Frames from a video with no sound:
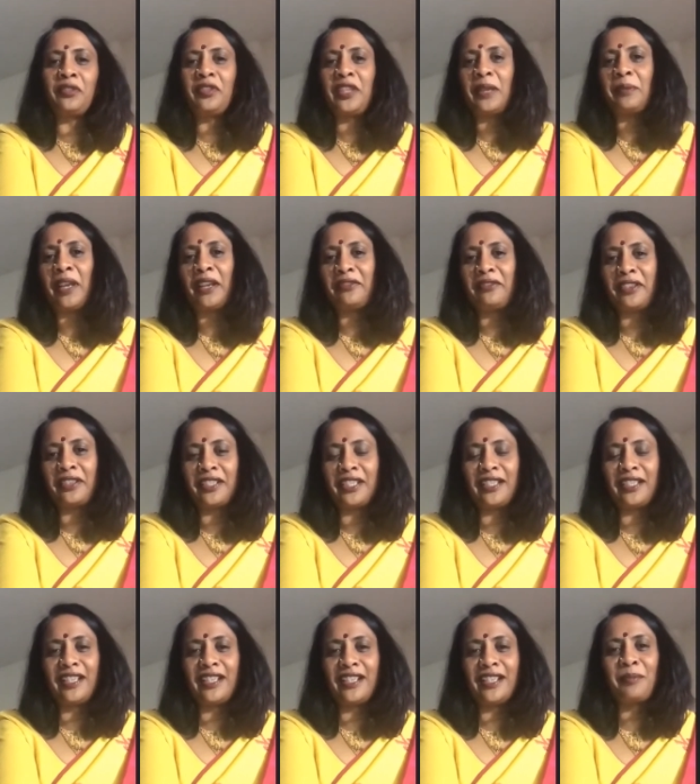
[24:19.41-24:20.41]
of them have
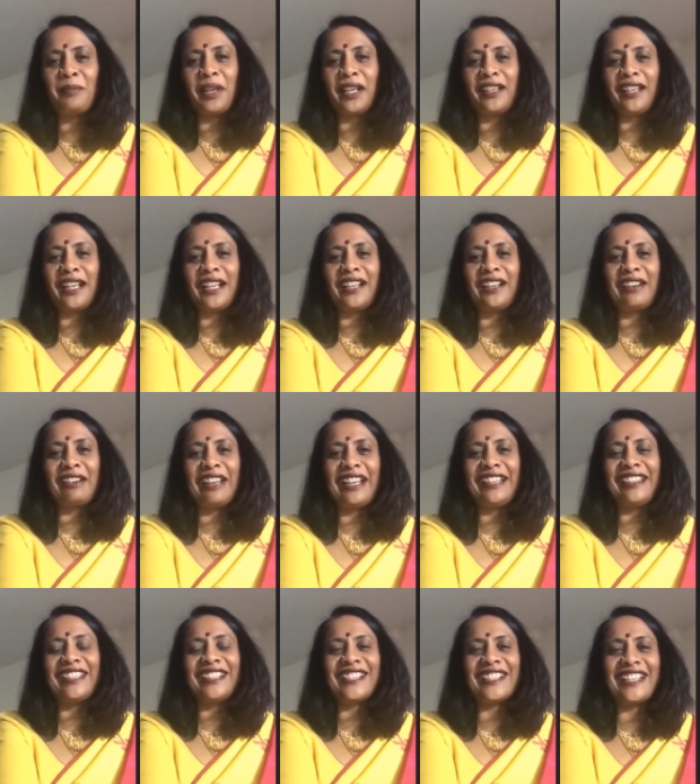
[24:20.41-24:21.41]
heard this, but I'll
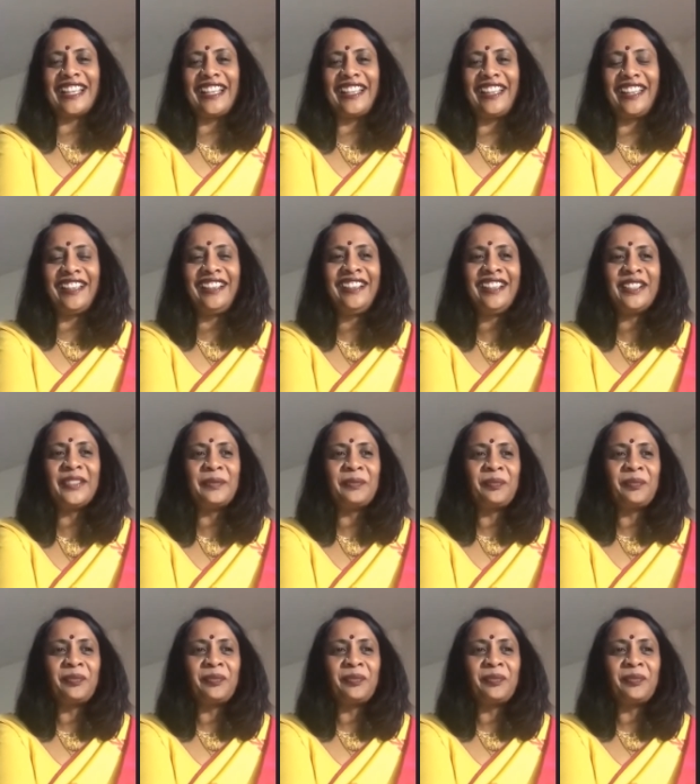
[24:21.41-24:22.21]
read this again.